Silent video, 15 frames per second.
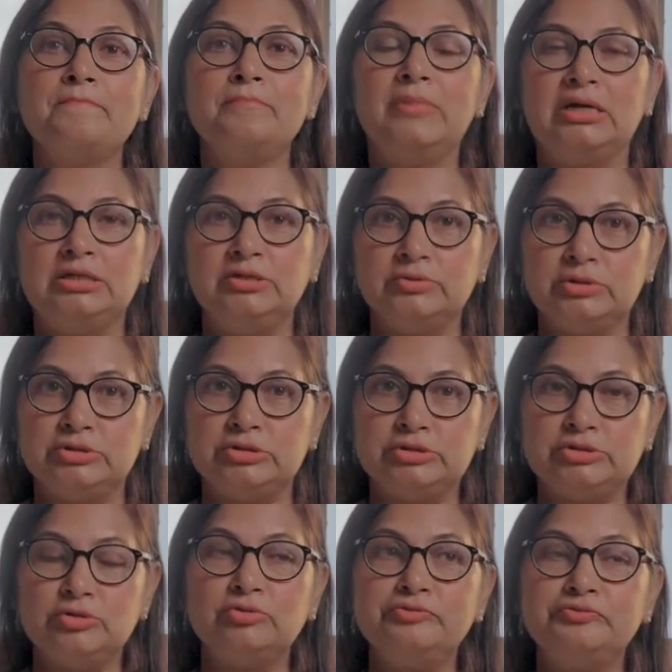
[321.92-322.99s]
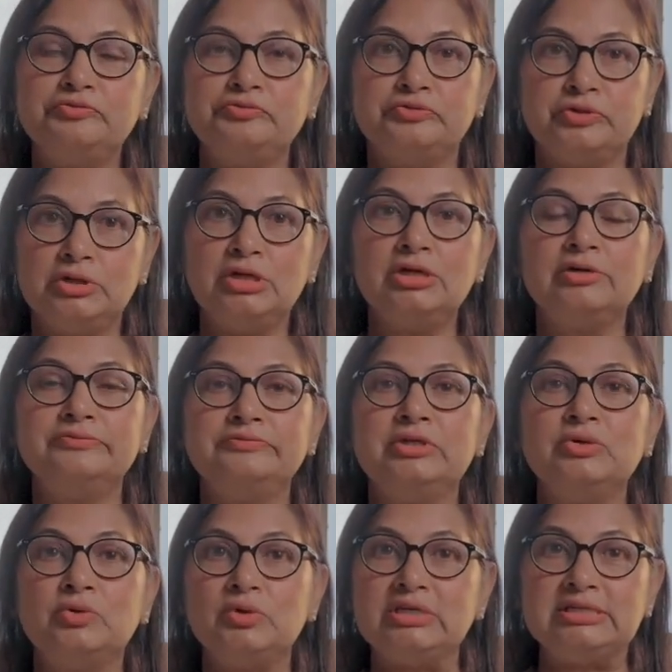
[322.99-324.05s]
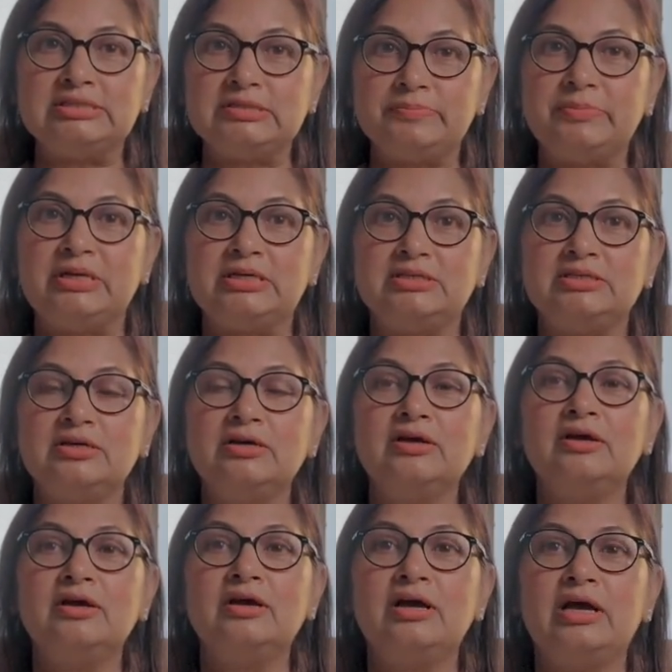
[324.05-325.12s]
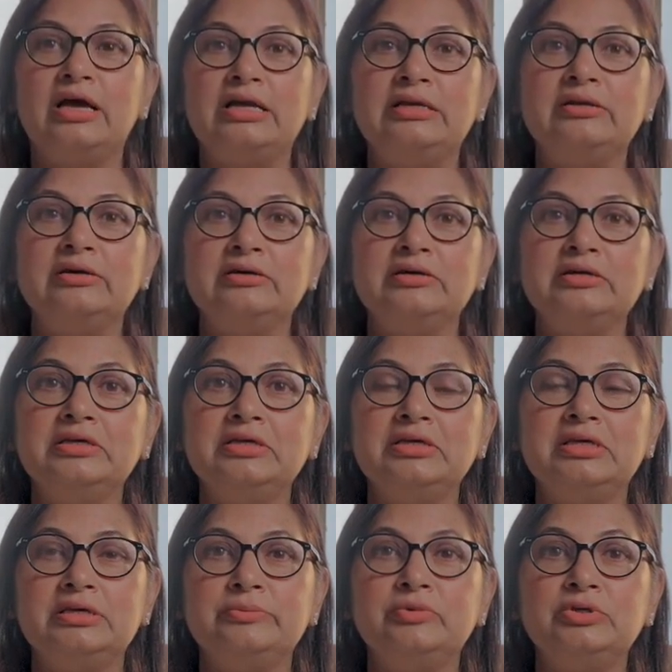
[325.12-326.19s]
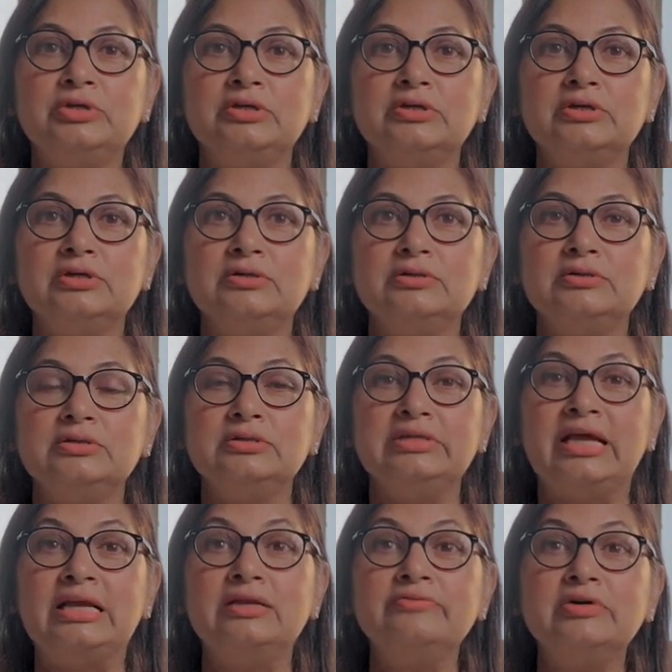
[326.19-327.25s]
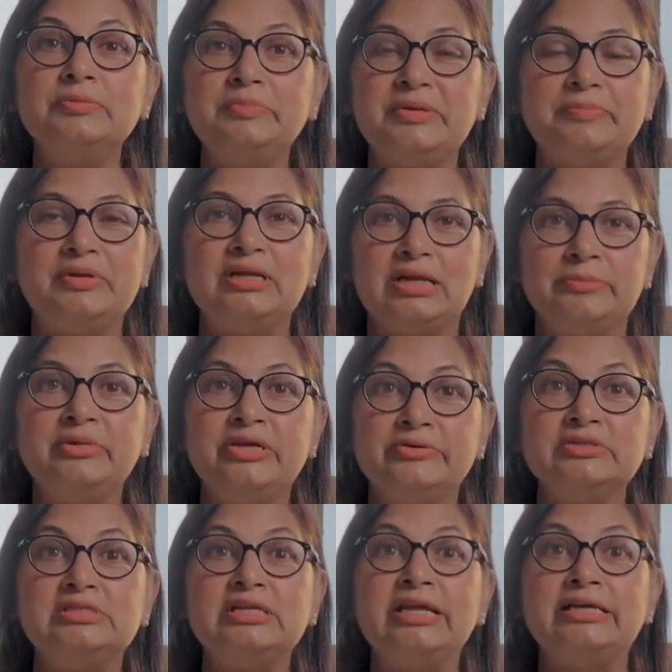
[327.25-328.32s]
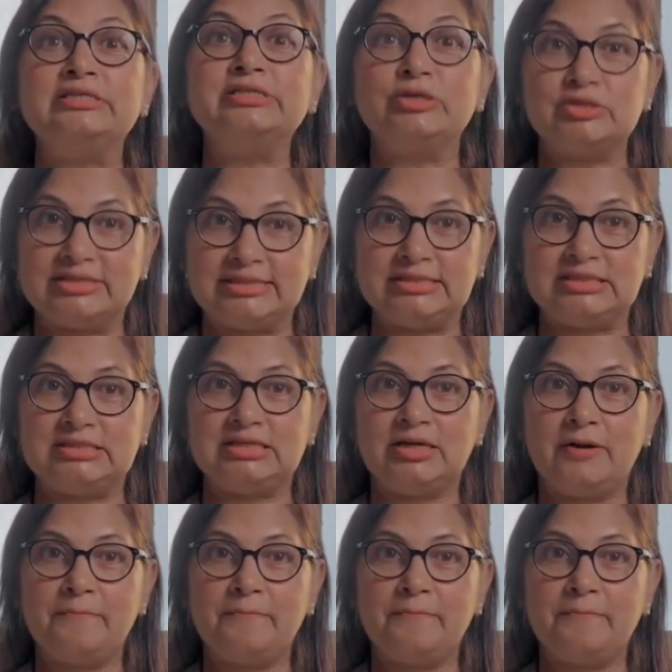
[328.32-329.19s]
but he was so full of the Holy Spirit and uh, he would deliver people. I mean, he was an exorcist